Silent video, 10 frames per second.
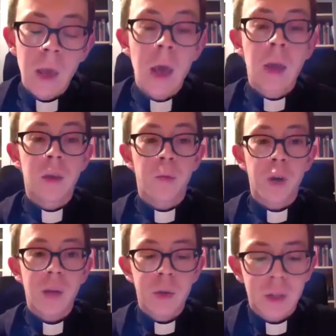The
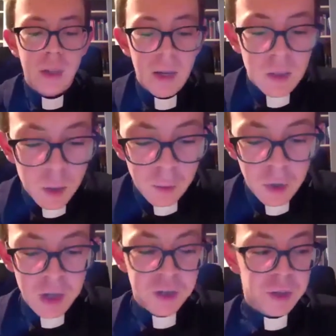primary task of
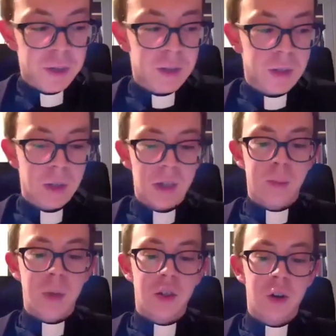religions,
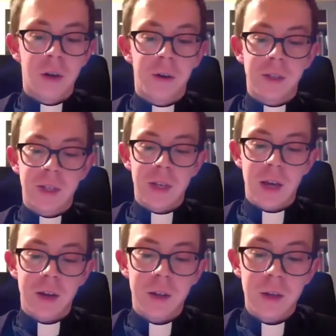especially
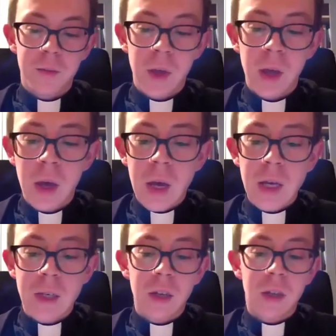Christianity,
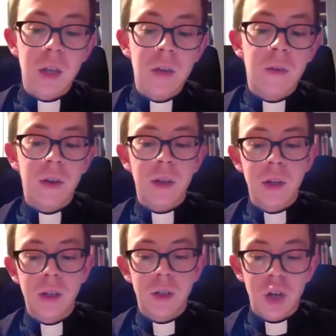is that even
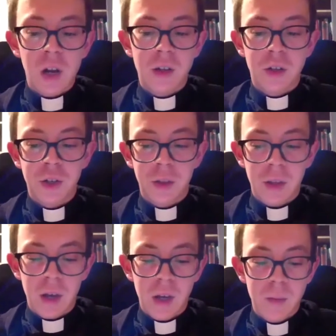in challenging
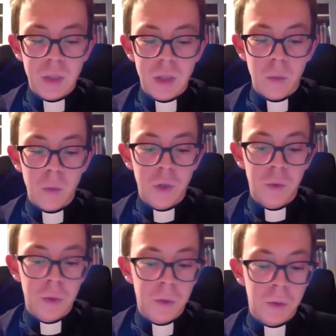times, we should
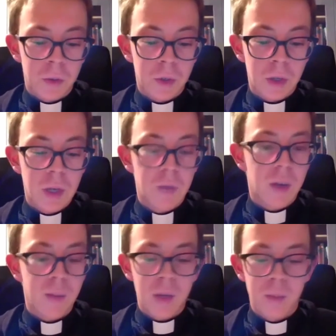use, if I
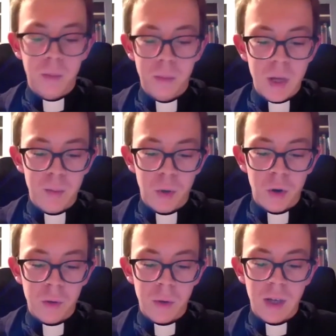may
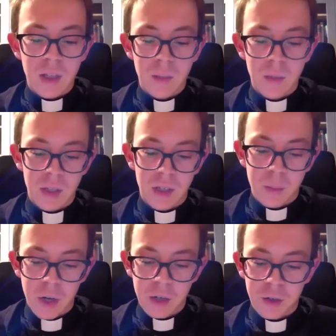borrow Assmann's
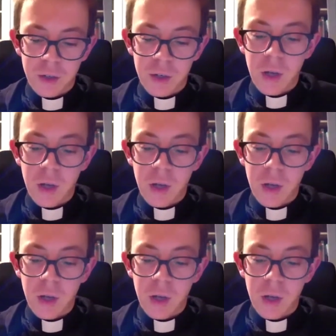expression,